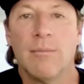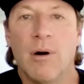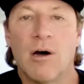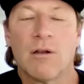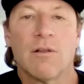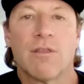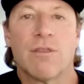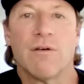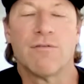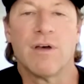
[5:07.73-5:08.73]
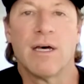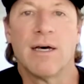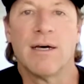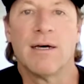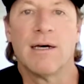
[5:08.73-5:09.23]
monolith of,
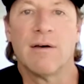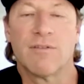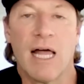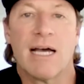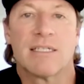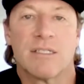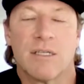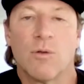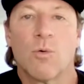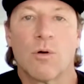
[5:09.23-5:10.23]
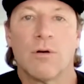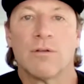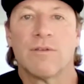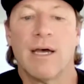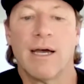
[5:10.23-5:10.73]
uh, of glasses in the
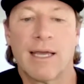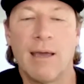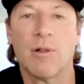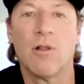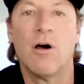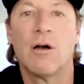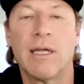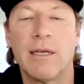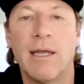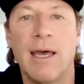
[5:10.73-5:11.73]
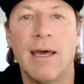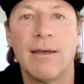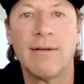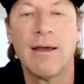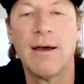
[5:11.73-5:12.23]
world, uh, came along and,
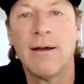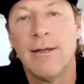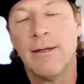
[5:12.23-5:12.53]
and uh,